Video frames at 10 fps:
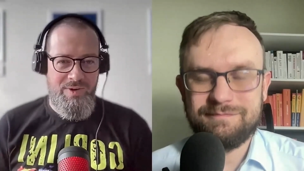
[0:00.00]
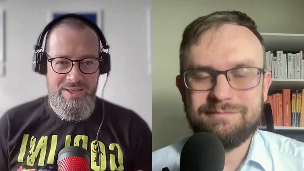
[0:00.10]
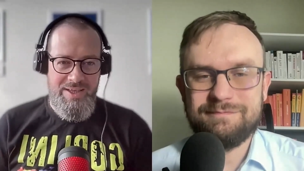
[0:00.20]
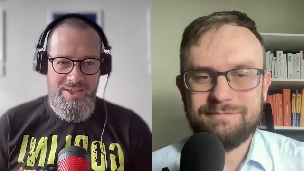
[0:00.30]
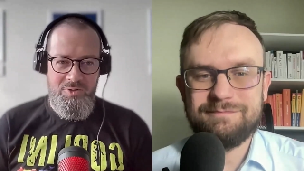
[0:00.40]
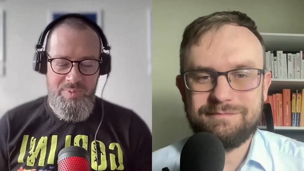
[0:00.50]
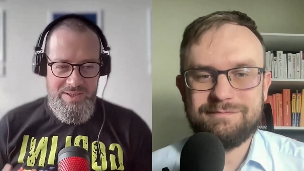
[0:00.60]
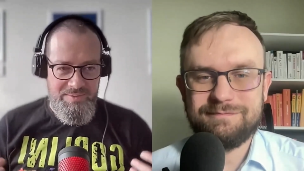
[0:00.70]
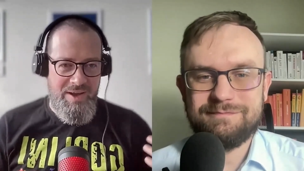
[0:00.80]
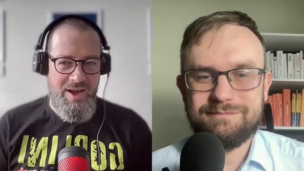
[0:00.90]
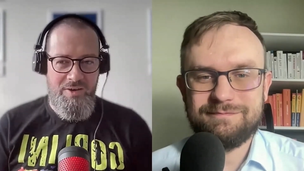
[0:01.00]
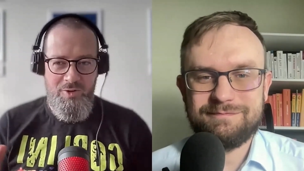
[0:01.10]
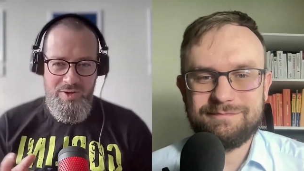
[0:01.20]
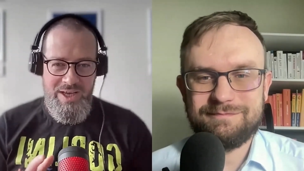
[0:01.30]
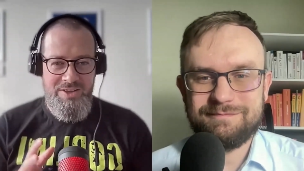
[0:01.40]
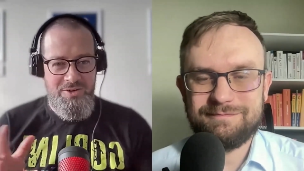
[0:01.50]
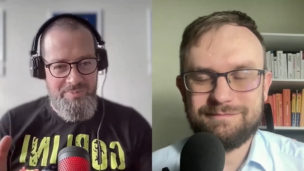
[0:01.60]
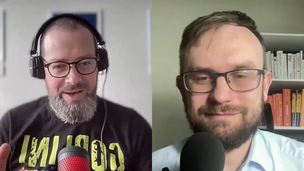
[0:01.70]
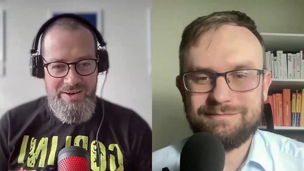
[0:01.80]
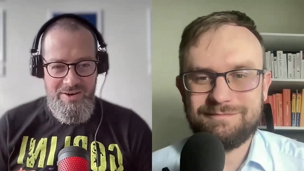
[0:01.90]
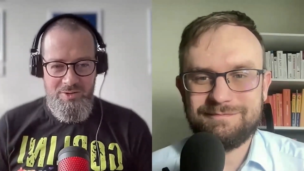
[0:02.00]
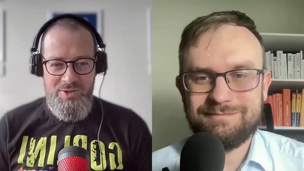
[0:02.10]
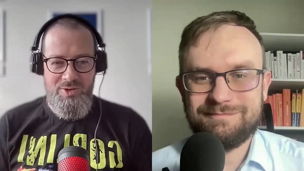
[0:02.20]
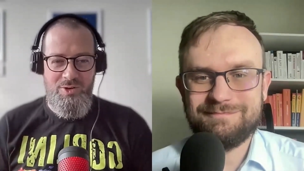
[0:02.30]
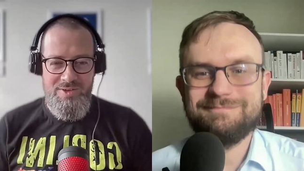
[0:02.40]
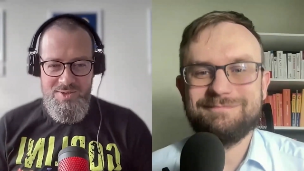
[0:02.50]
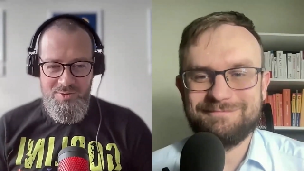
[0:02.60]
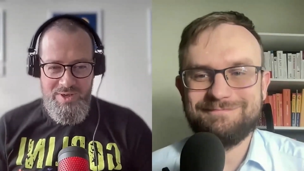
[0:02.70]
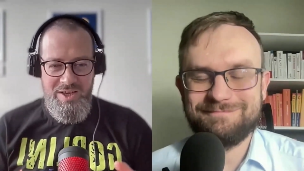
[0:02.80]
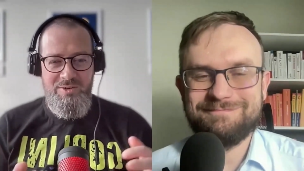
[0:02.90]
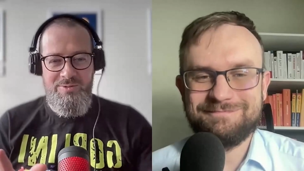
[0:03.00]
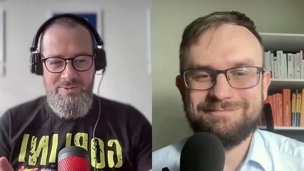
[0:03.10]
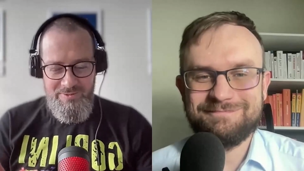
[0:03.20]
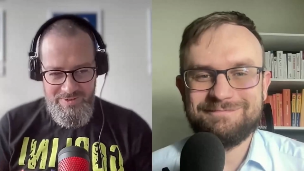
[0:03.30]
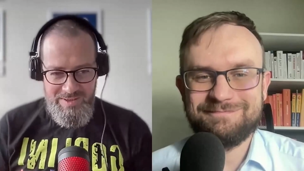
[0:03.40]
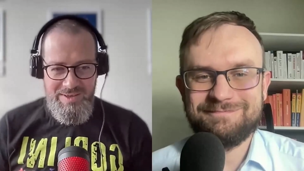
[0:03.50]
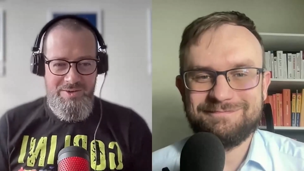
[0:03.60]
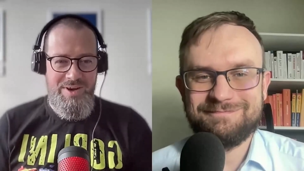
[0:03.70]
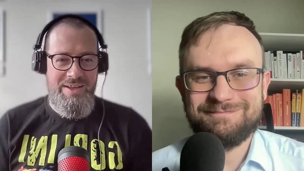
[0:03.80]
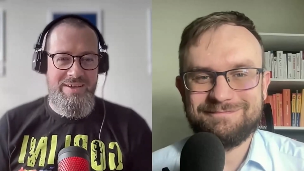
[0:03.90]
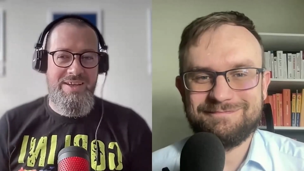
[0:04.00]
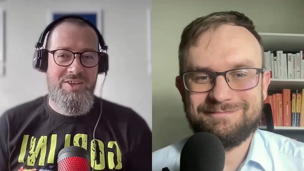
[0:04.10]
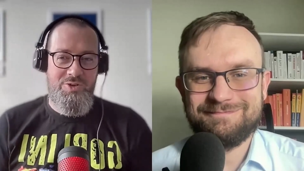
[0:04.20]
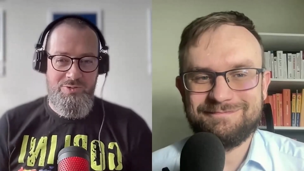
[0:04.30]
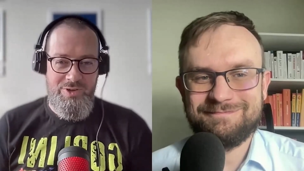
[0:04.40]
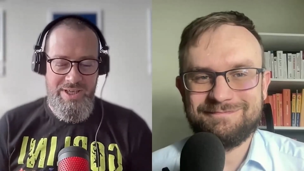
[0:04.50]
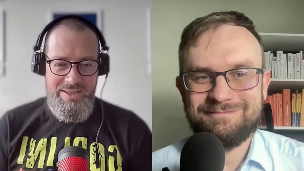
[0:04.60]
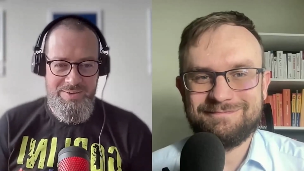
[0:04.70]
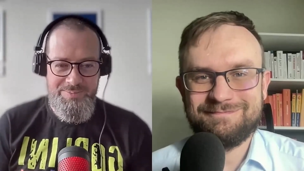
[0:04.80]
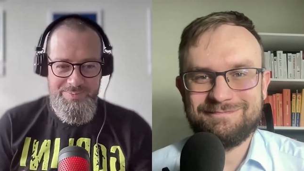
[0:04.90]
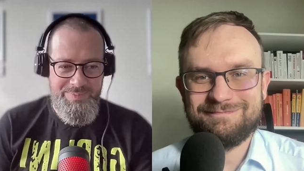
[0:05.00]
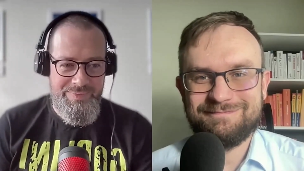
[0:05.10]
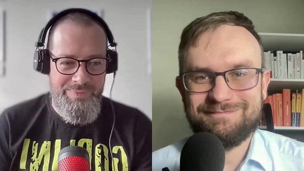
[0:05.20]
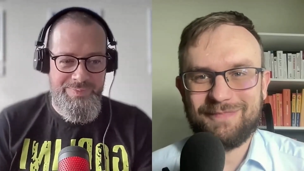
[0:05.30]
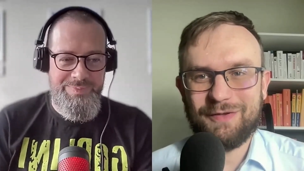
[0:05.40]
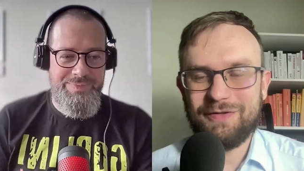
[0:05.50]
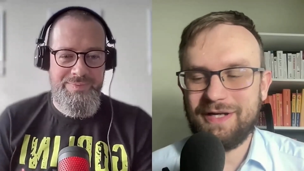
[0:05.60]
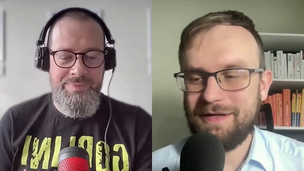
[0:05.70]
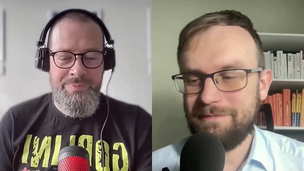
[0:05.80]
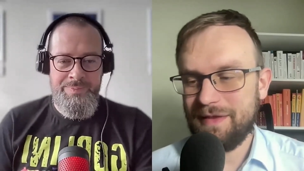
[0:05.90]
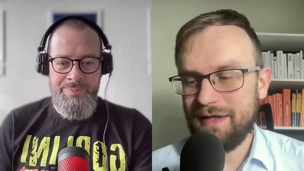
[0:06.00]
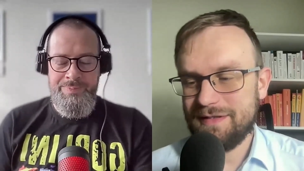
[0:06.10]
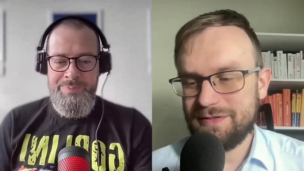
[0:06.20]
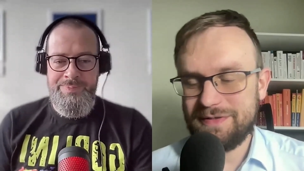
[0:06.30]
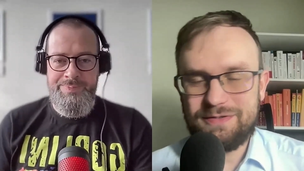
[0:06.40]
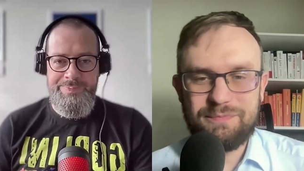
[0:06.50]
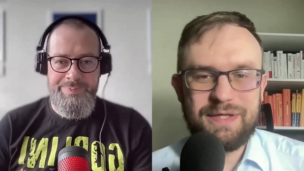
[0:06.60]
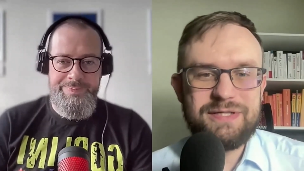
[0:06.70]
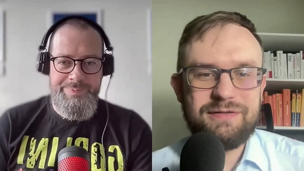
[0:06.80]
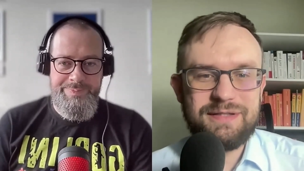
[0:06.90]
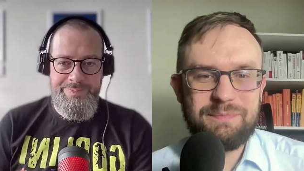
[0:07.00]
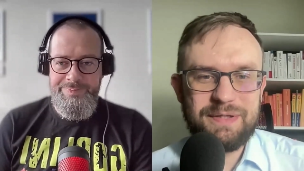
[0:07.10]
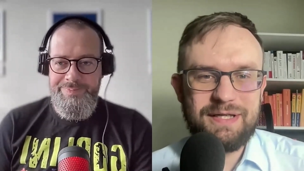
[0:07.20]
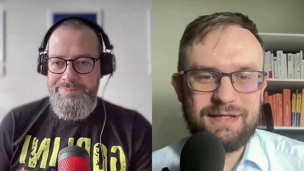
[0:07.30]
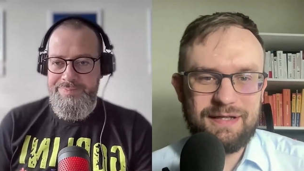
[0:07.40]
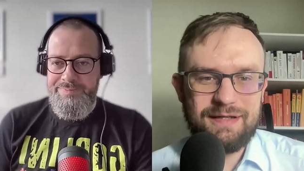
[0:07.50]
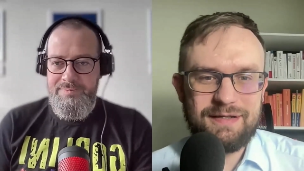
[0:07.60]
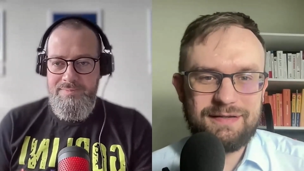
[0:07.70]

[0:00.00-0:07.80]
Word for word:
Speaker 1: what they can do but i want to get your background also to mm-hmm. kind of create an intro for that
Speaker 2: okay so as you mentioned the beginning